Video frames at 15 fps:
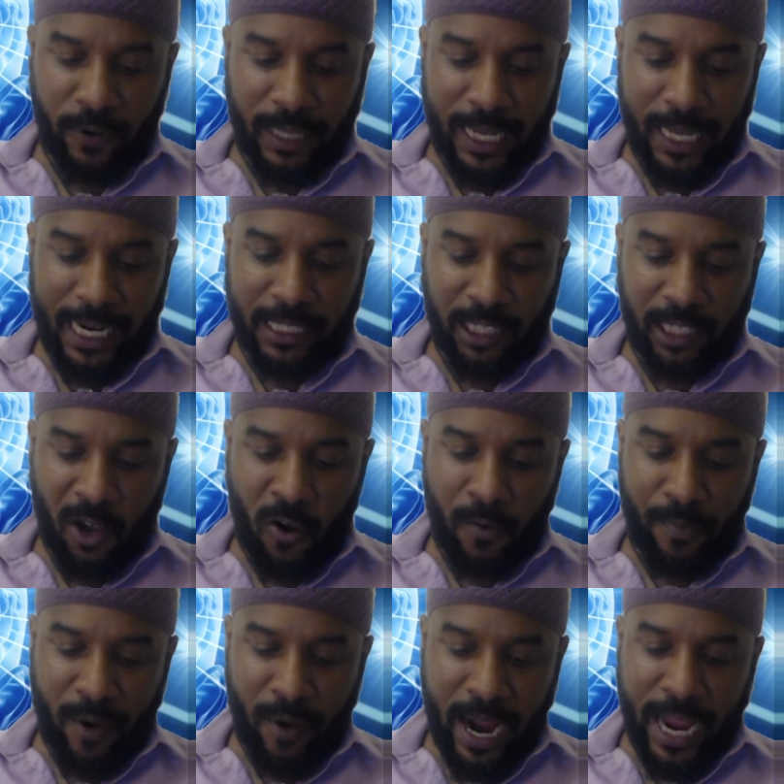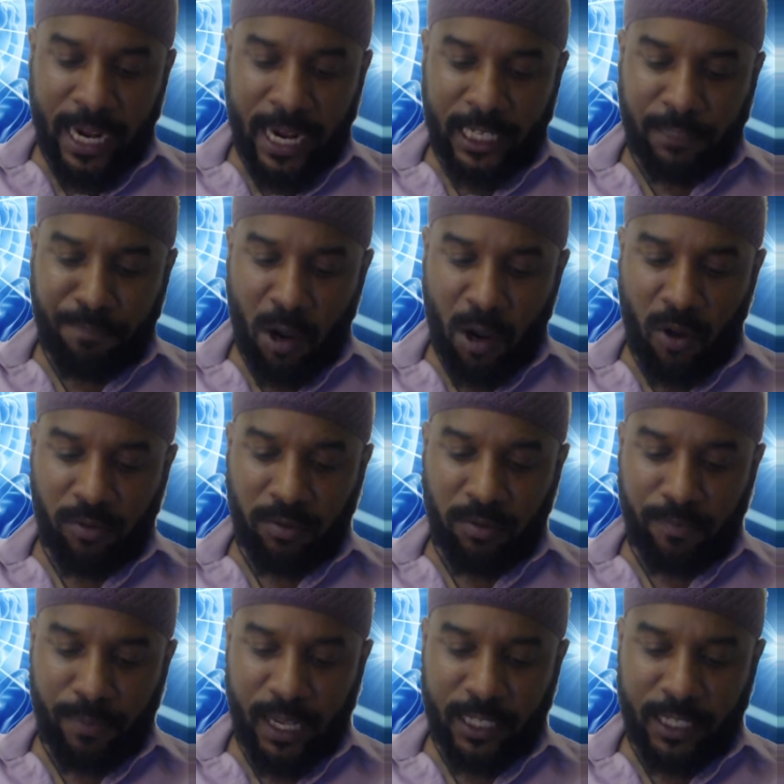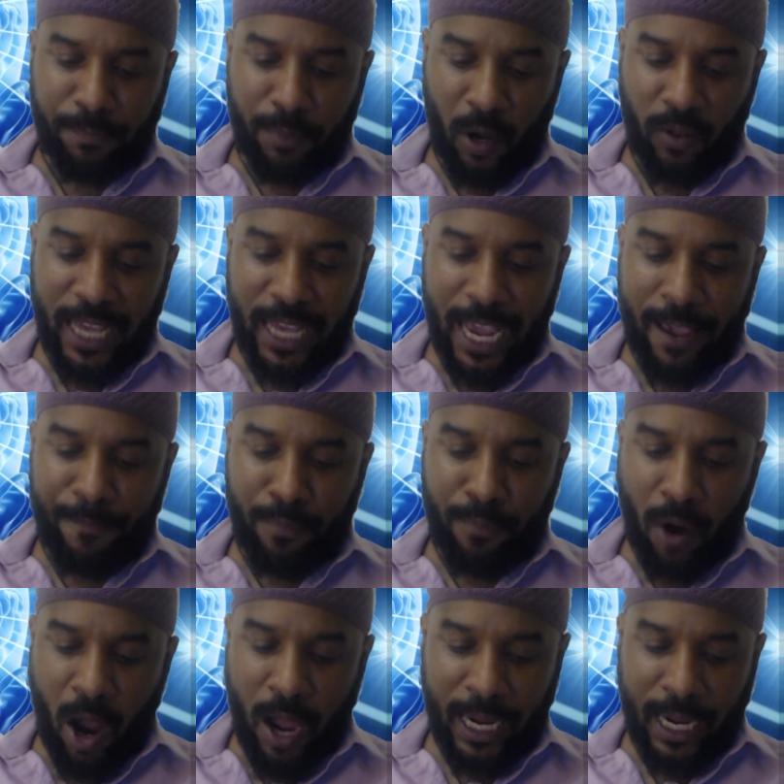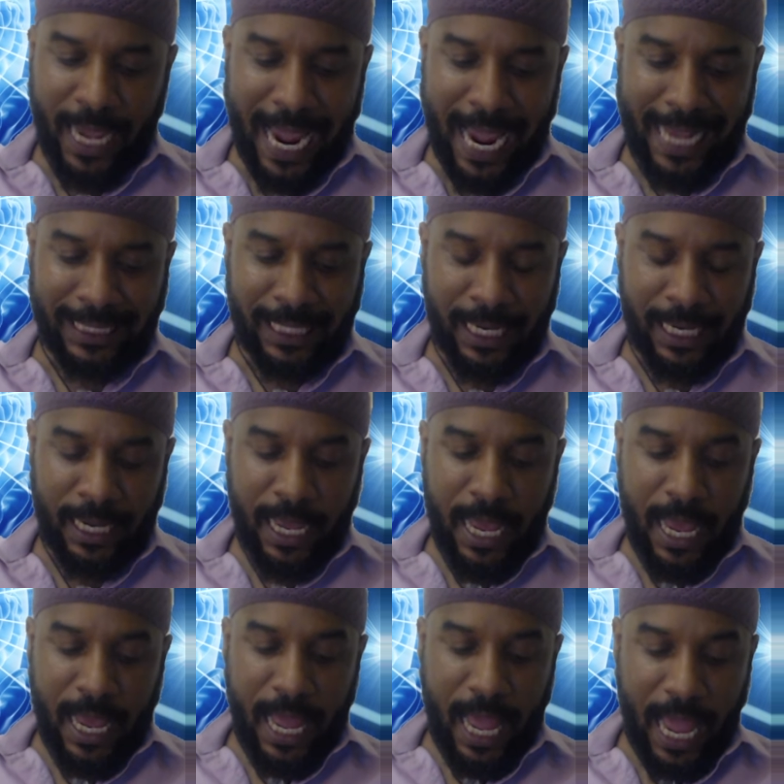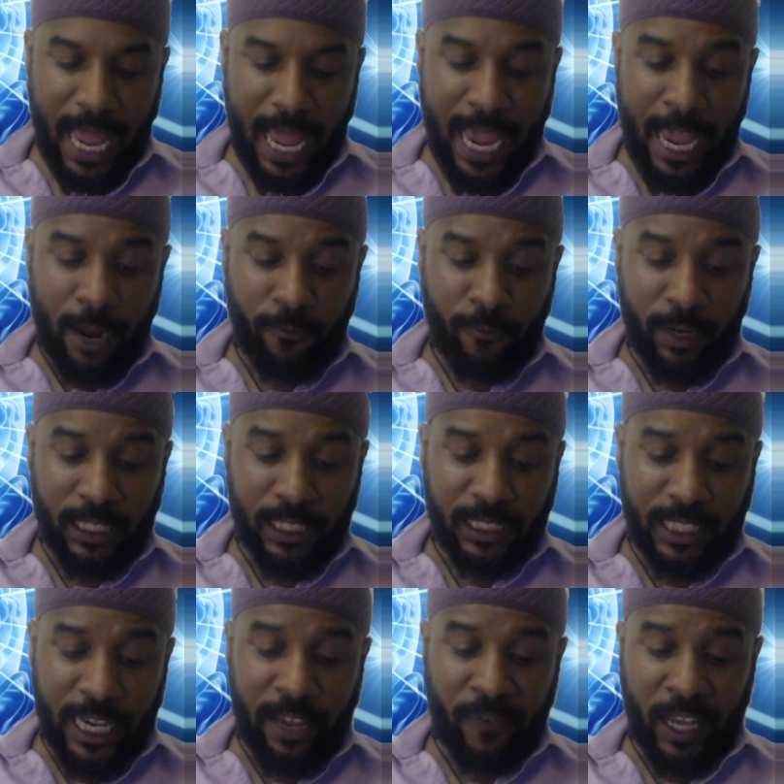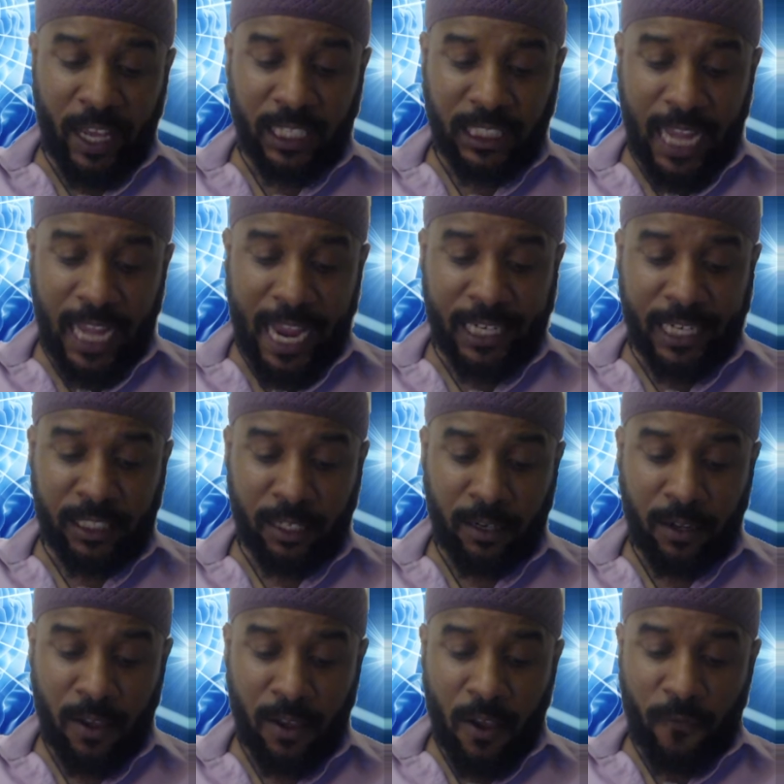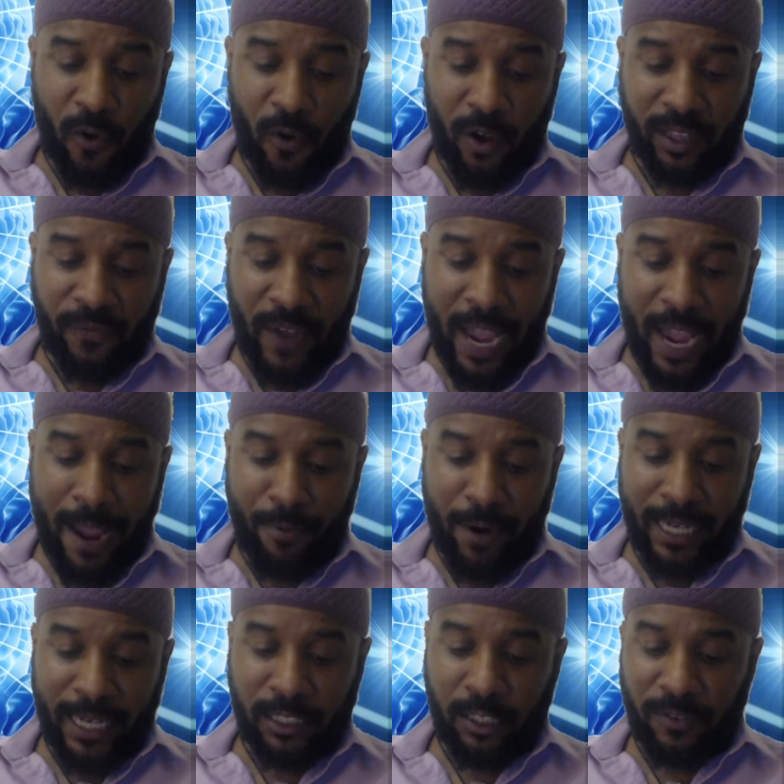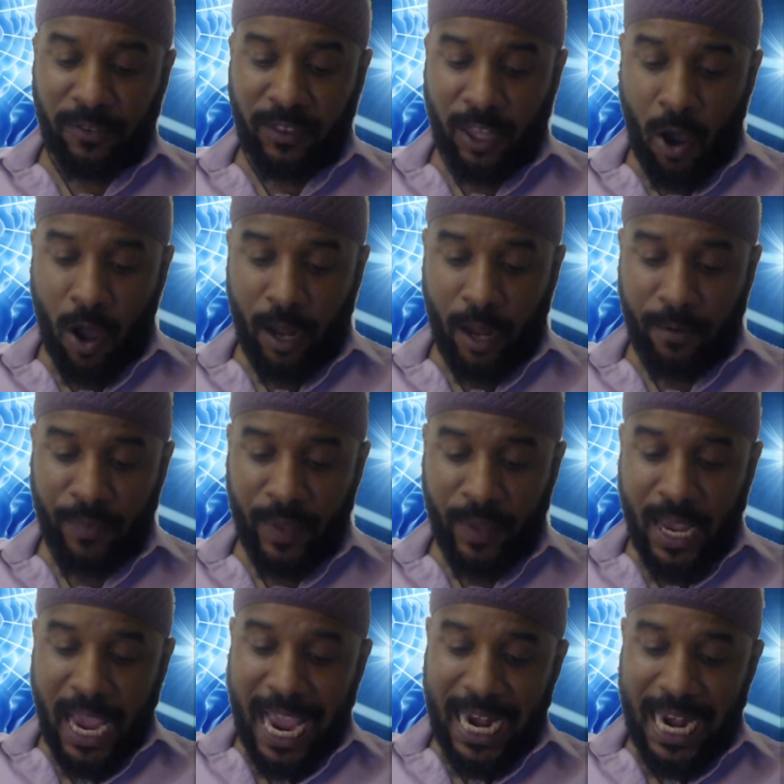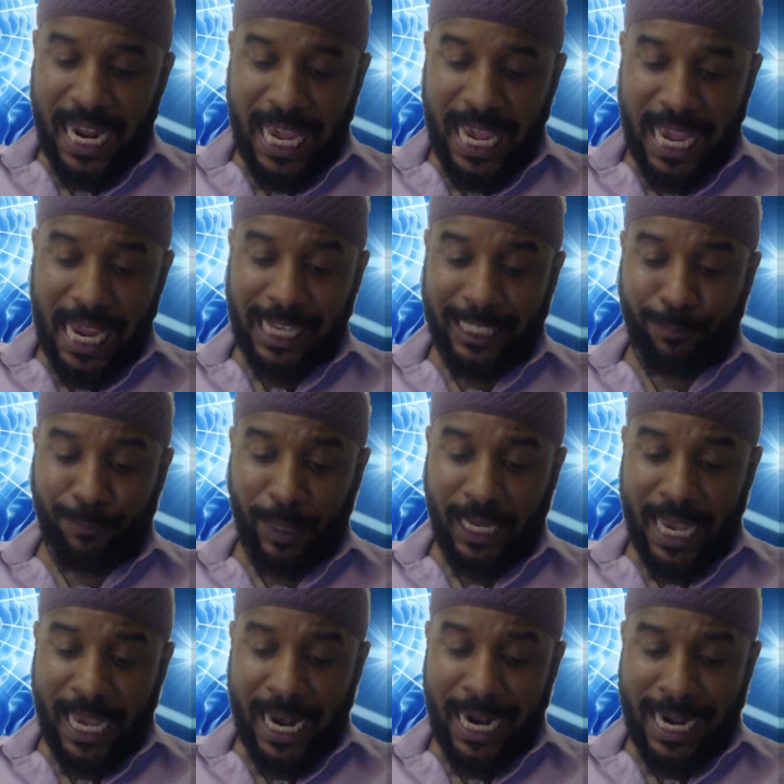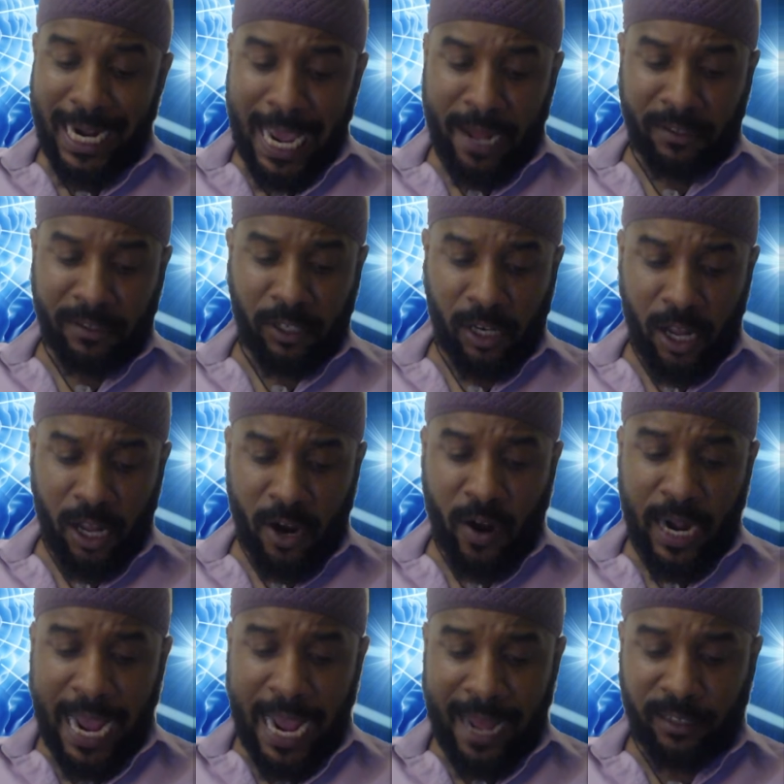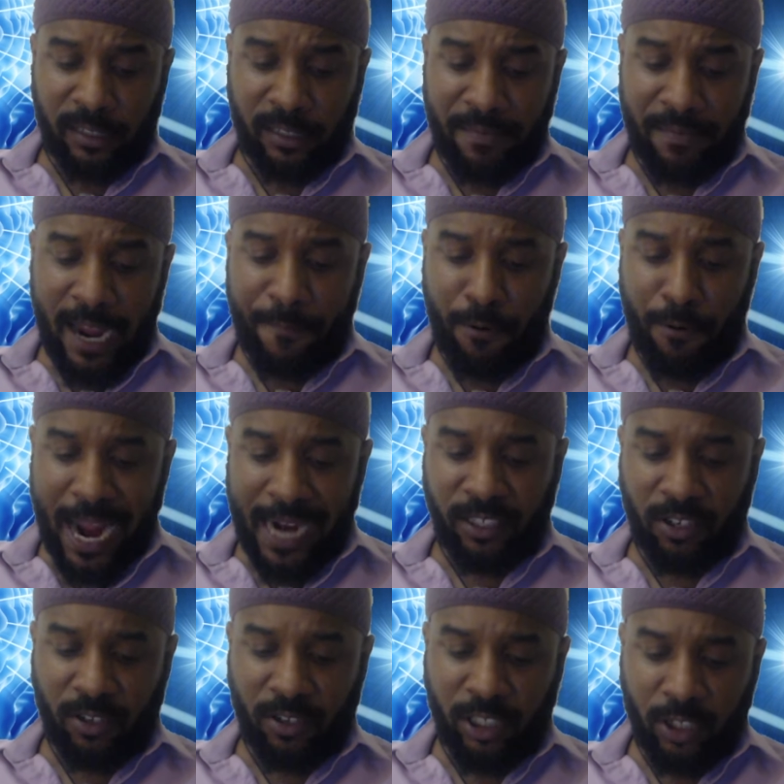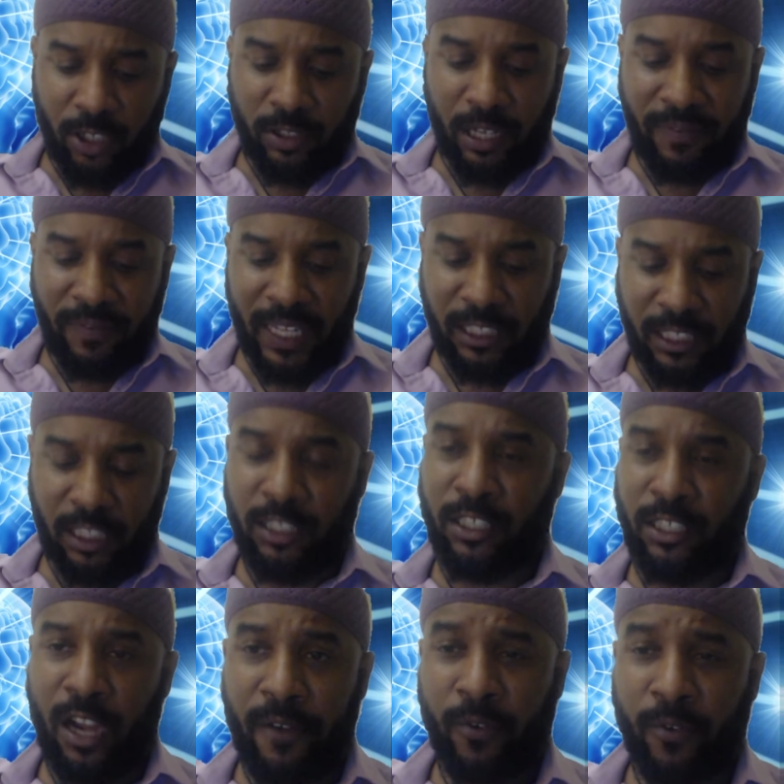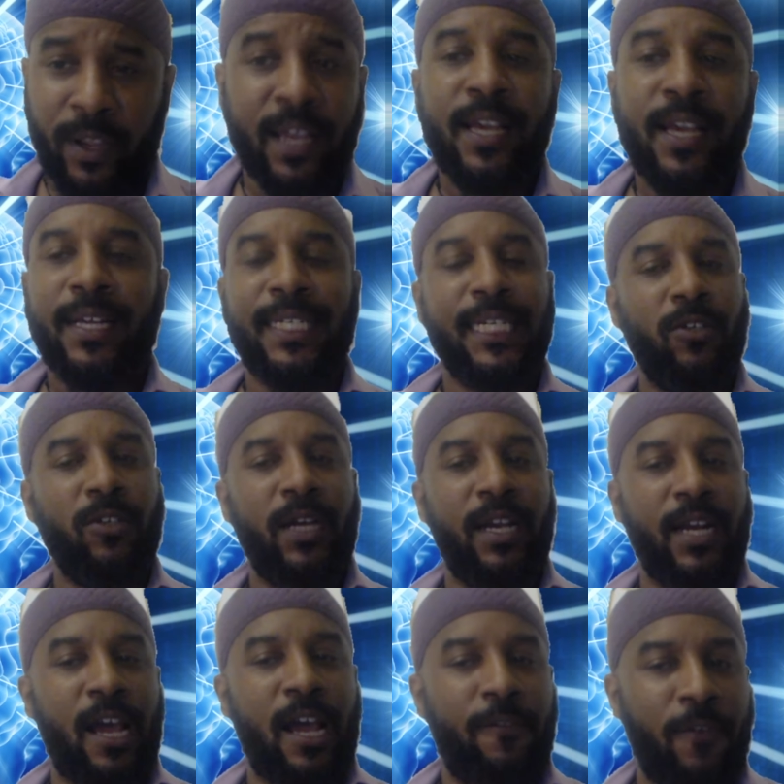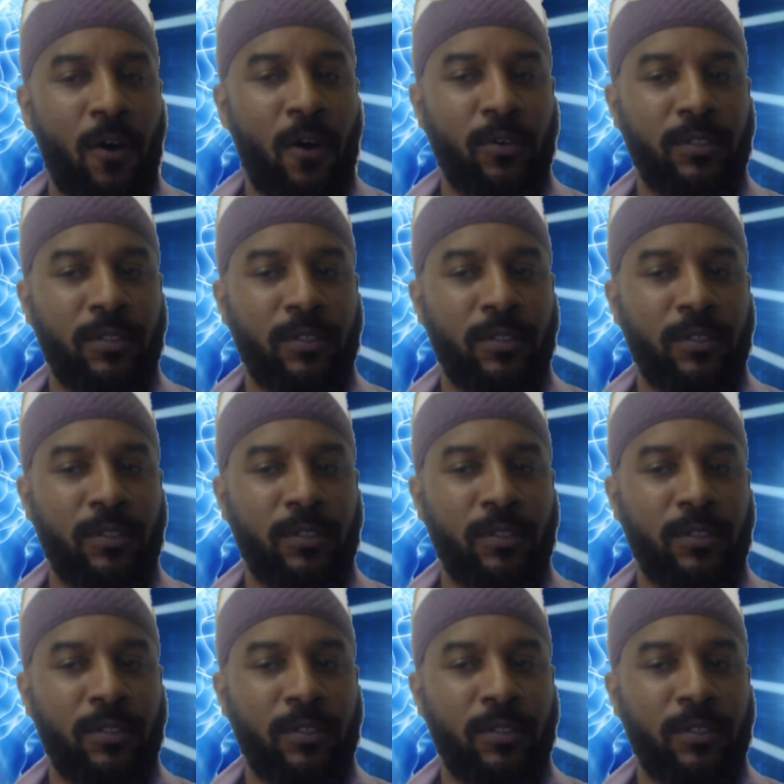his own brain is both a broadcasting and receiving station for the vibration of thought. And he is beginning now to learn how to make practical use of this discovery. Did you hear that, folks?